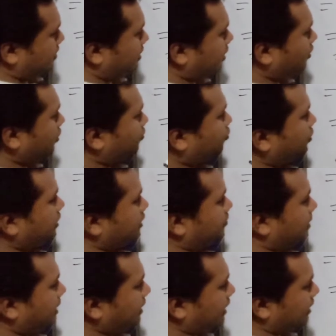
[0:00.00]
Now if we
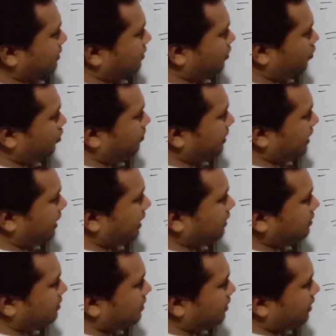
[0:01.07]
divide, answer will be
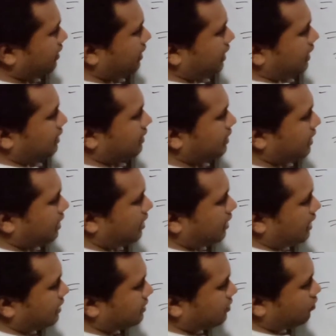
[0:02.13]
x and their
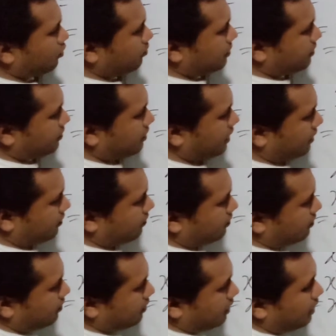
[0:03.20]
answer will be
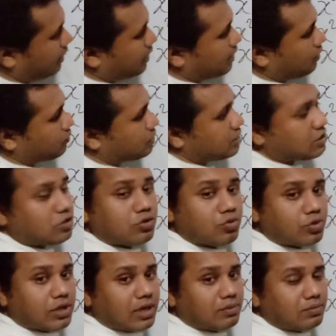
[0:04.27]
6. Now these
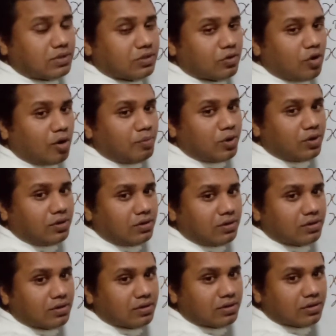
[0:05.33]
two terms common,
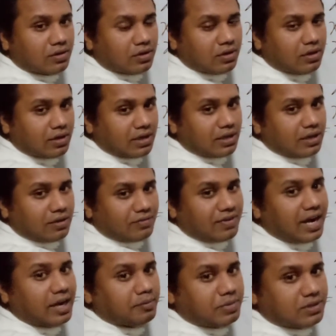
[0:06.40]

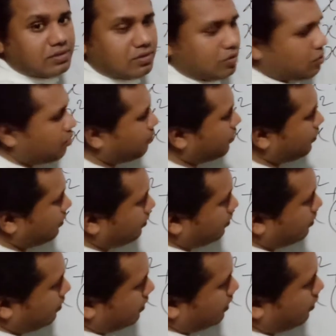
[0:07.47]
5 is common.
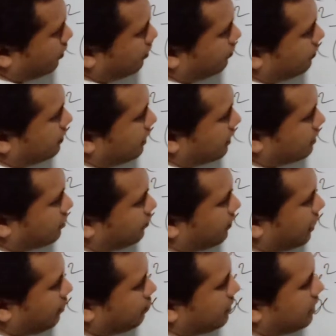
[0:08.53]
Now if take is
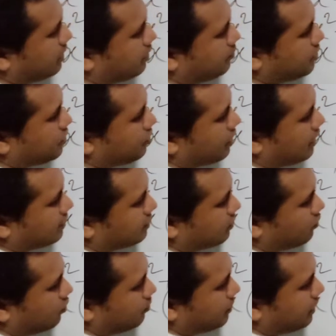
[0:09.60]
5, then division
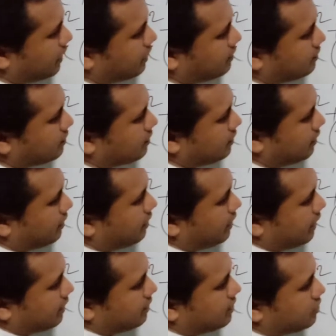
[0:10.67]
answer will be x
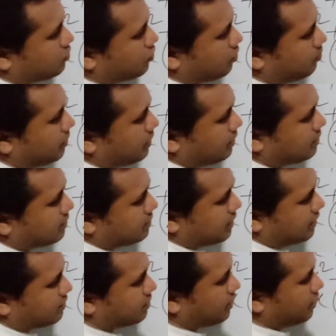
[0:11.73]
and this will be
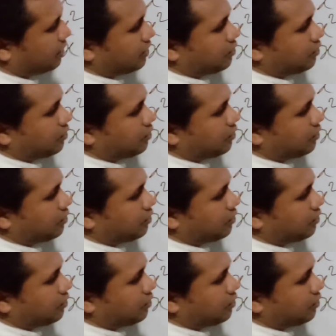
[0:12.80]
6.